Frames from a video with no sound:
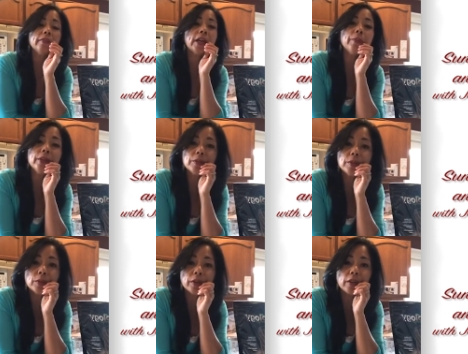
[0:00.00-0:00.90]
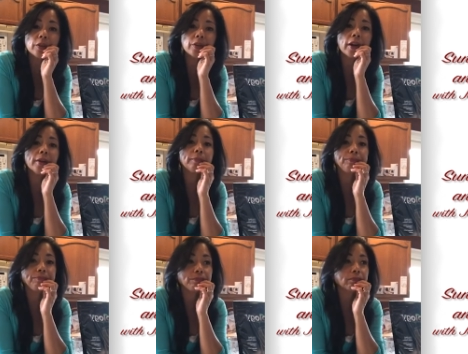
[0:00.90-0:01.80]
That brings me to another thought.
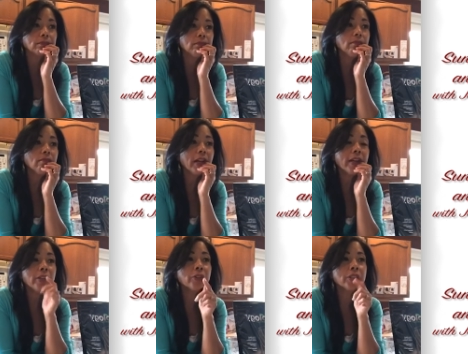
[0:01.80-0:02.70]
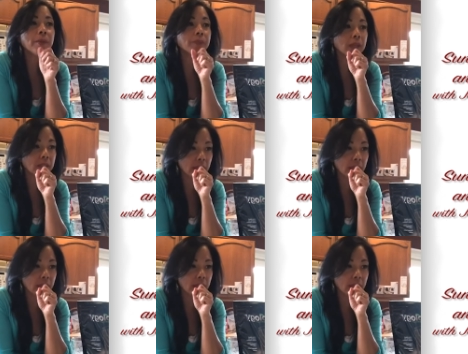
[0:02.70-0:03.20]
Here's something